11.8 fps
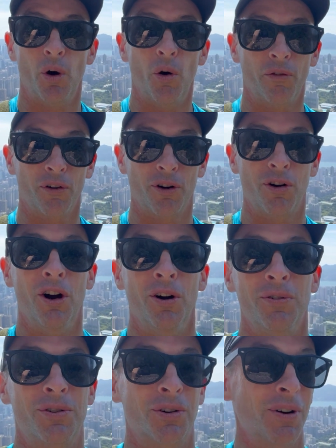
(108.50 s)

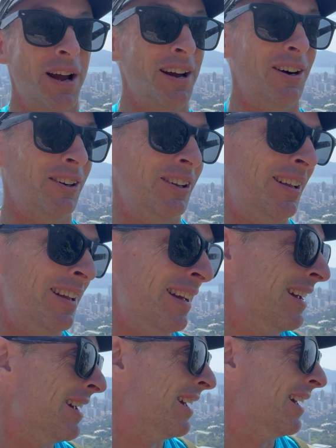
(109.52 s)
overgrown trail.
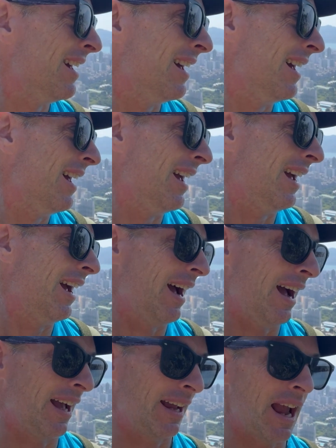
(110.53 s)

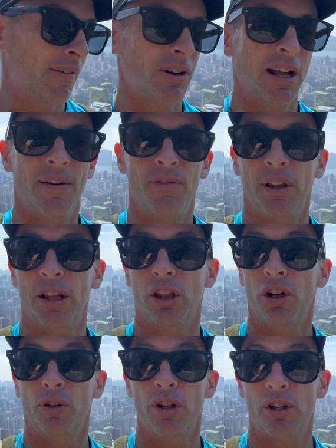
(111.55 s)
Like every, I've like
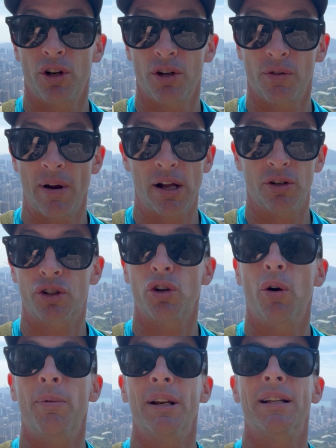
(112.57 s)
literally turned around
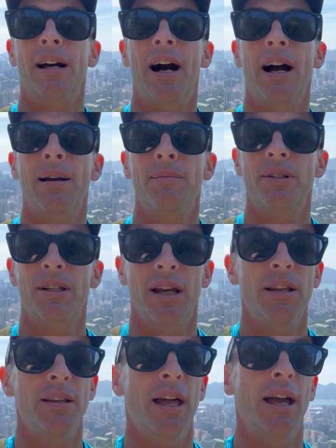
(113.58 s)
so many times
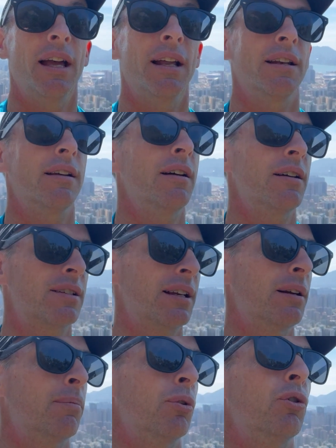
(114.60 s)
and then
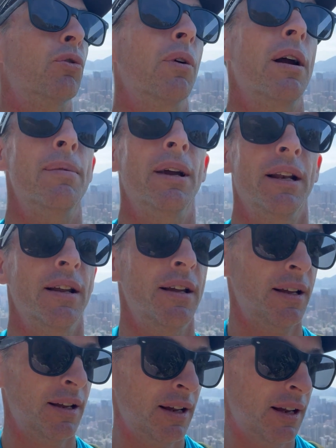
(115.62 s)
seen a blue ribbon
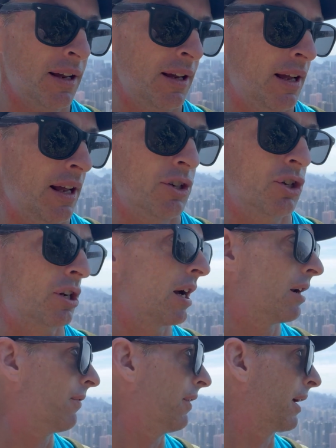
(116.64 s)
and just
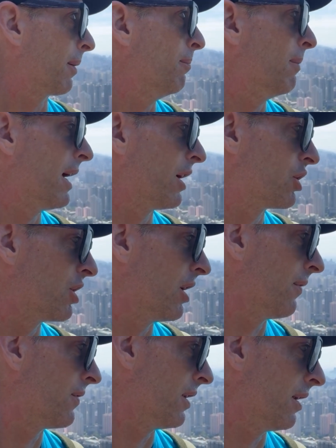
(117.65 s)
kind of like
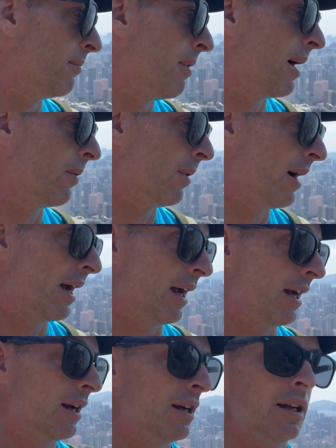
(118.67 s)
makeshifted my way.